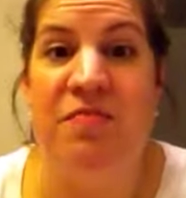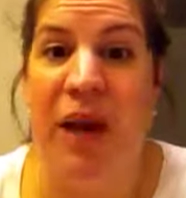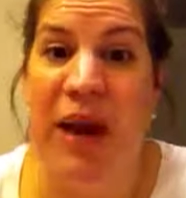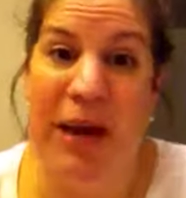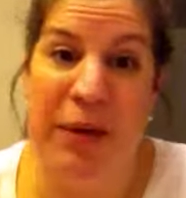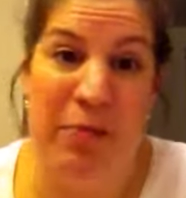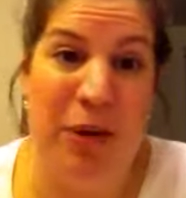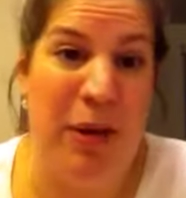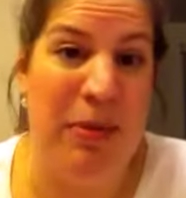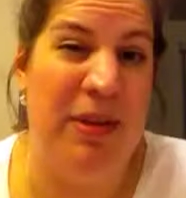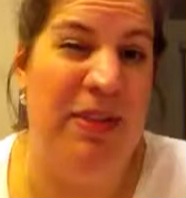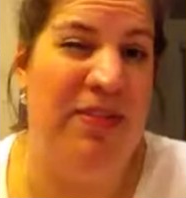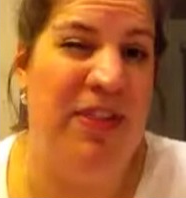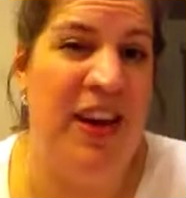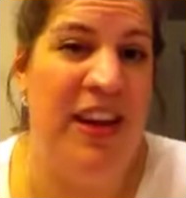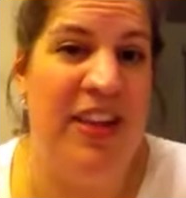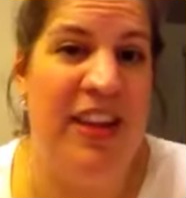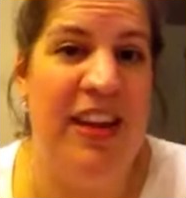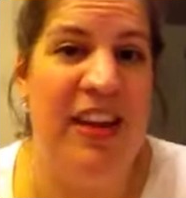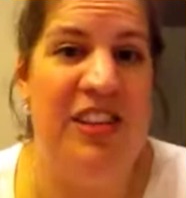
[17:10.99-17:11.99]
I could probably
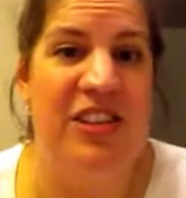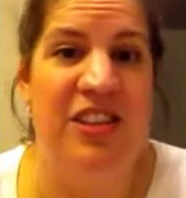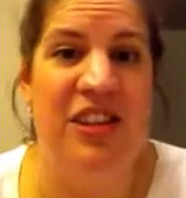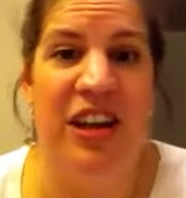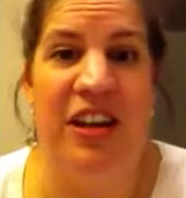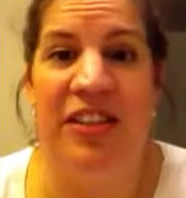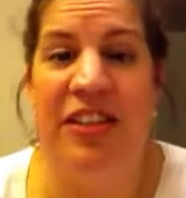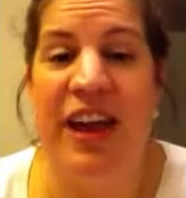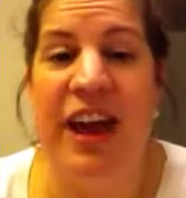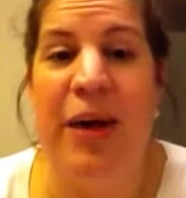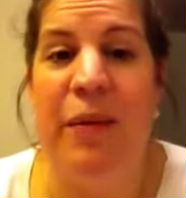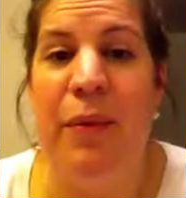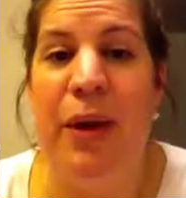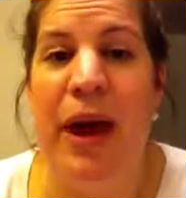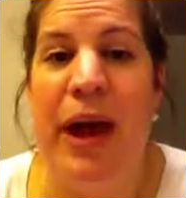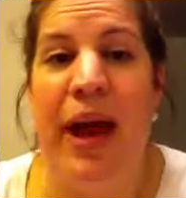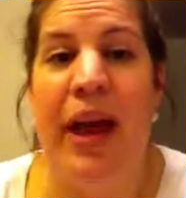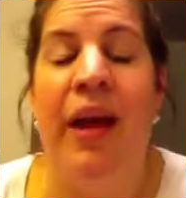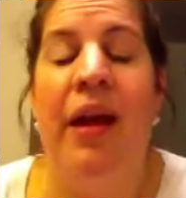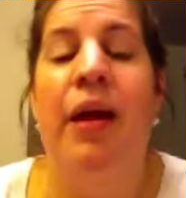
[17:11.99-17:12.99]
find the answer out that
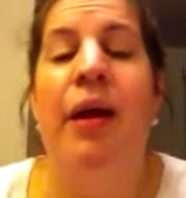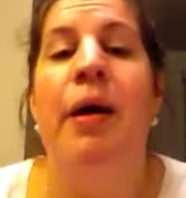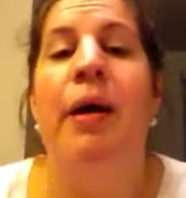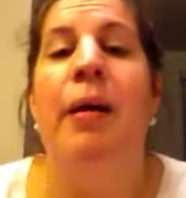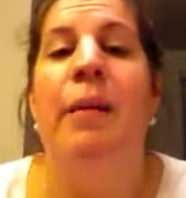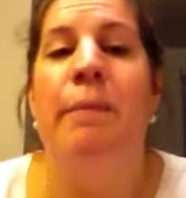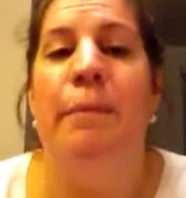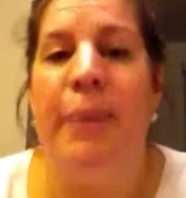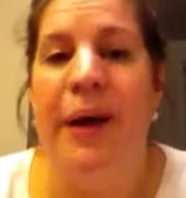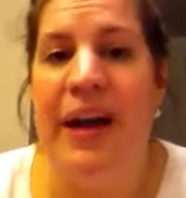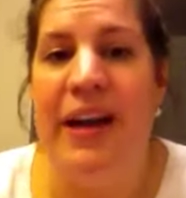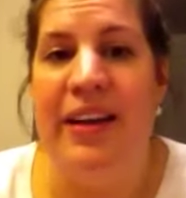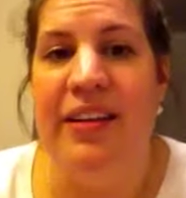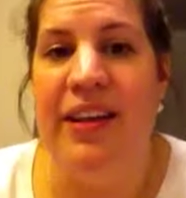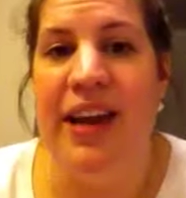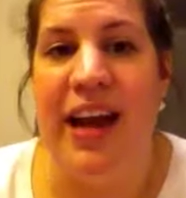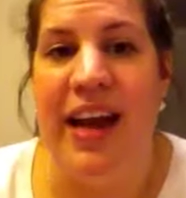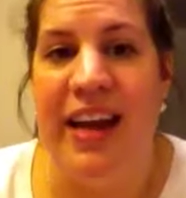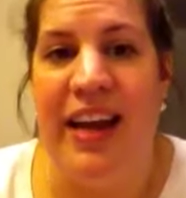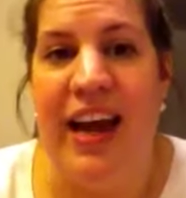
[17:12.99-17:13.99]
way, but
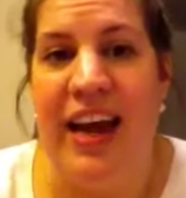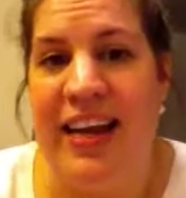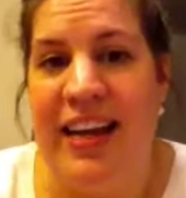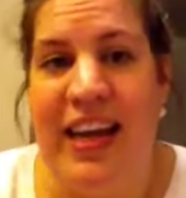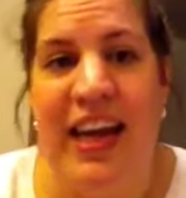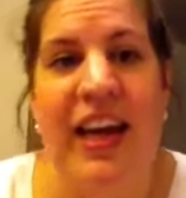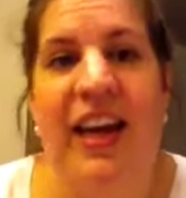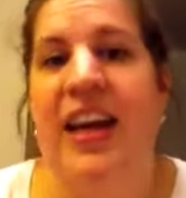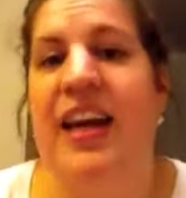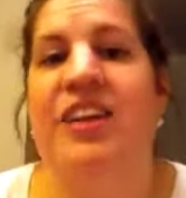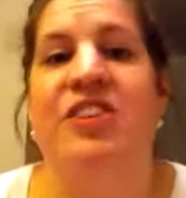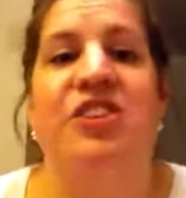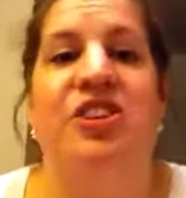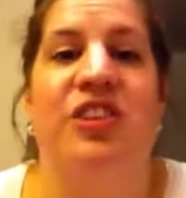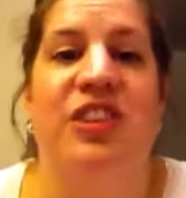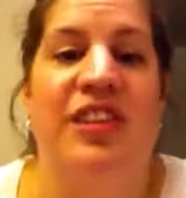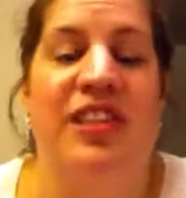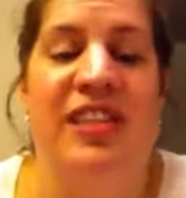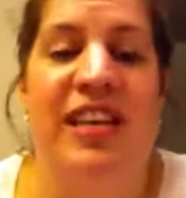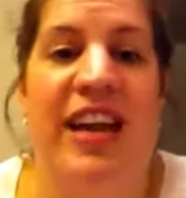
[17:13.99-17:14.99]
I can't answer
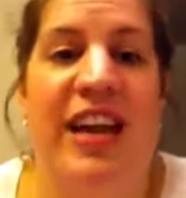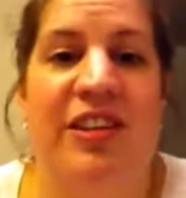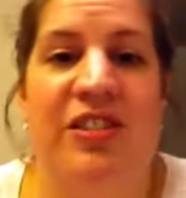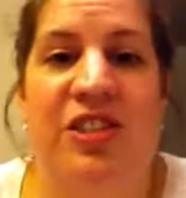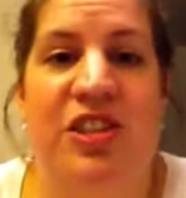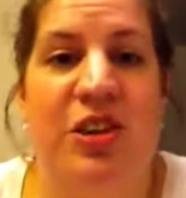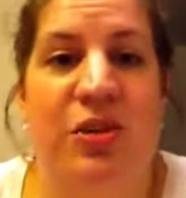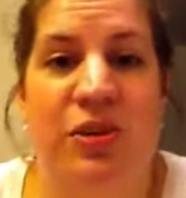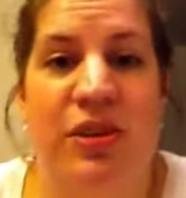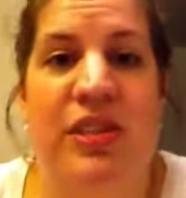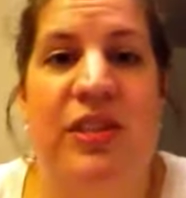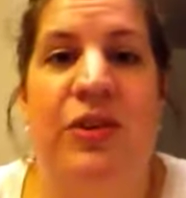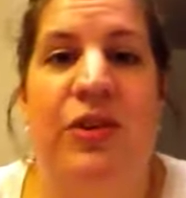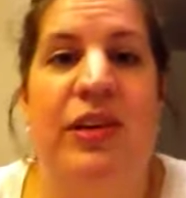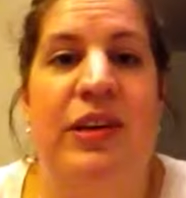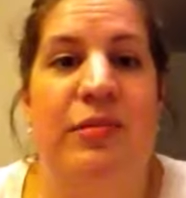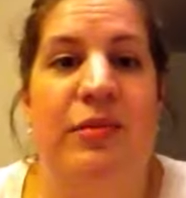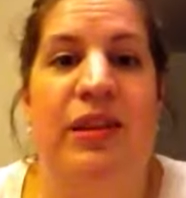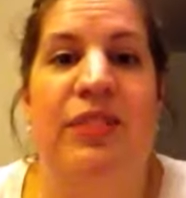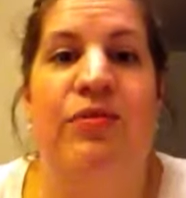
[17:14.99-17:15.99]
this now, so it's
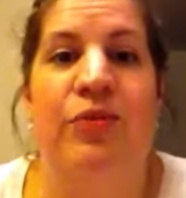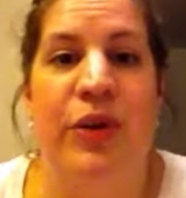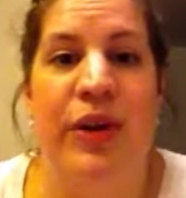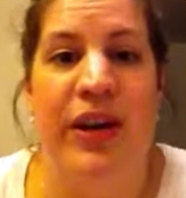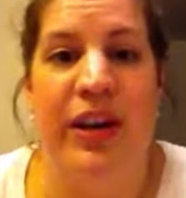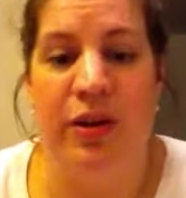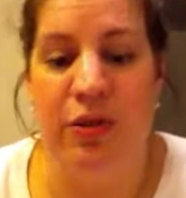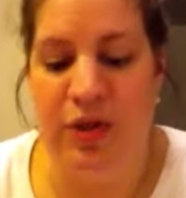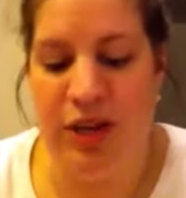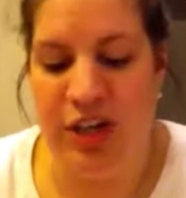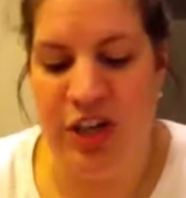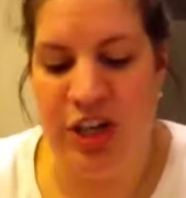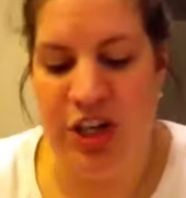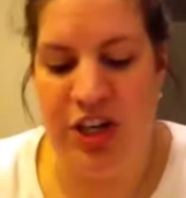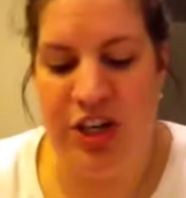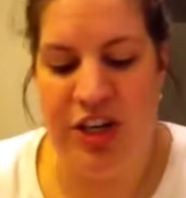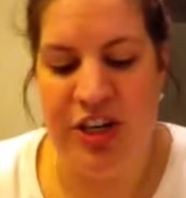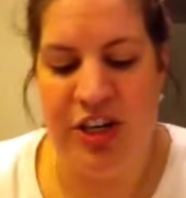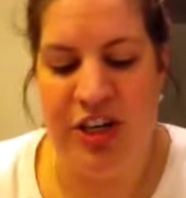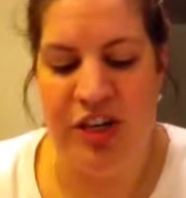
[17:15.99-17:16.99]
going to be a voided question
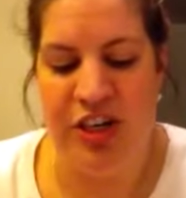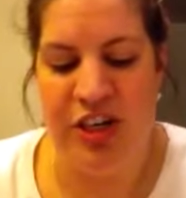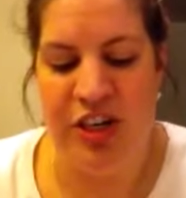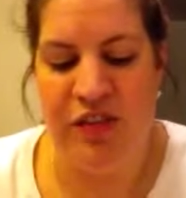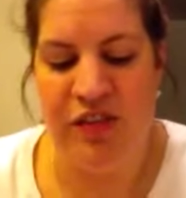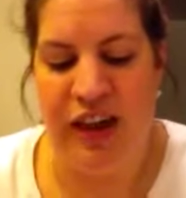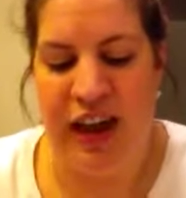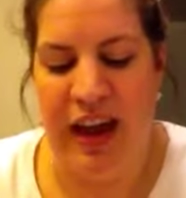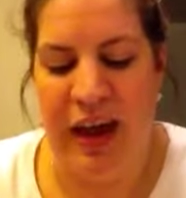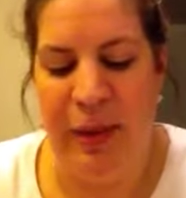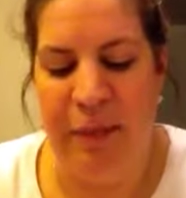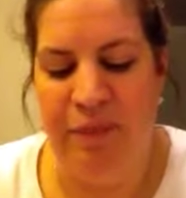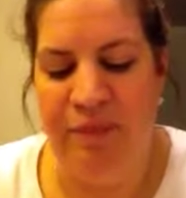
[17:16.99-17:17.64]
on your survey.